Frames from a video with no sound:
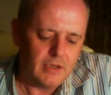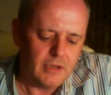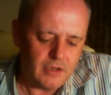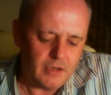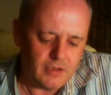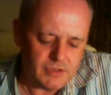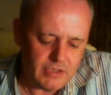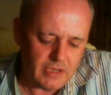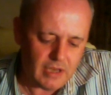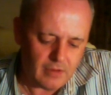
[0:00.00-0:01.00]
and
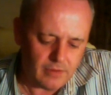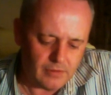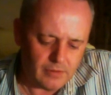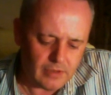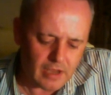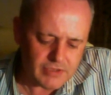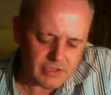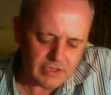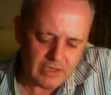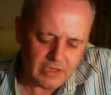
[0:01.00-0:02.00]
she all
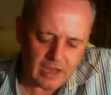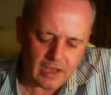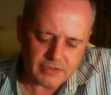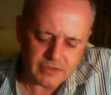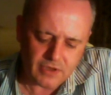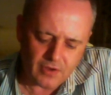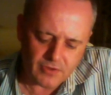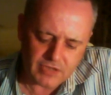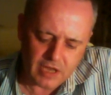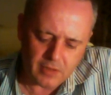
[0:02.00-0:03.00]
casually
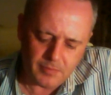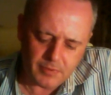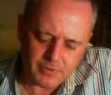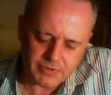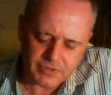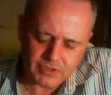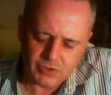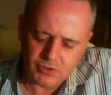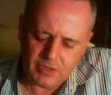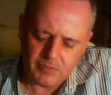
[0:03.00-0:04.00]
answers helpers, the
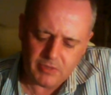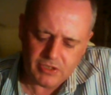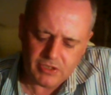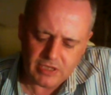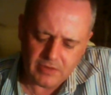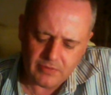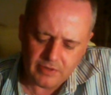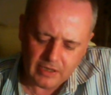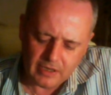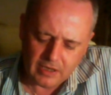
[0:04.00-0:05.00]
dreamy
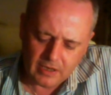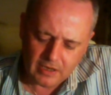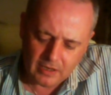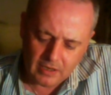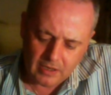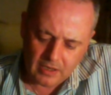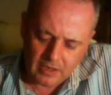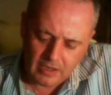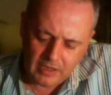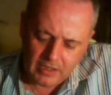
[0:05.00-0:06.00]
dearie,
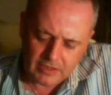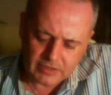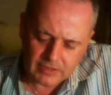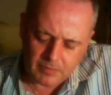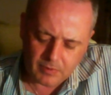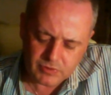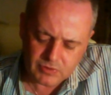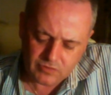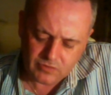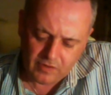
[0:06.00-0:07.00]
heed
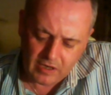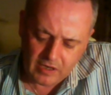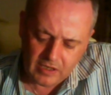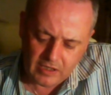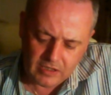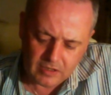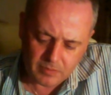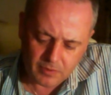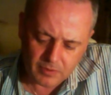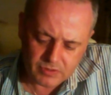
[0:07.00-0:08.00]
apostrophe,
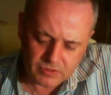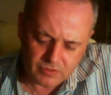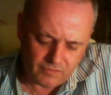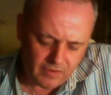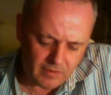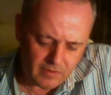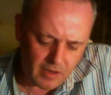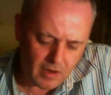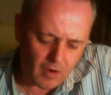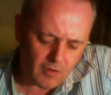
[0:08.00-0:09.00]
it
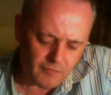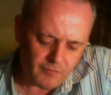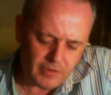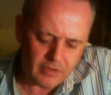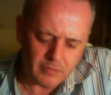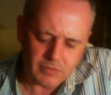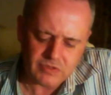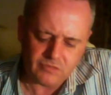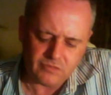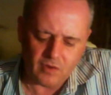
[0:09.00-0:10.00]
may half been a
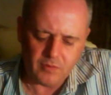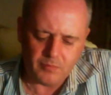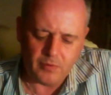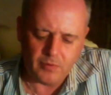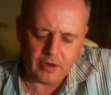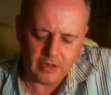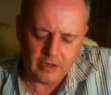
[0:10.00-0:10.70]
misfired brick,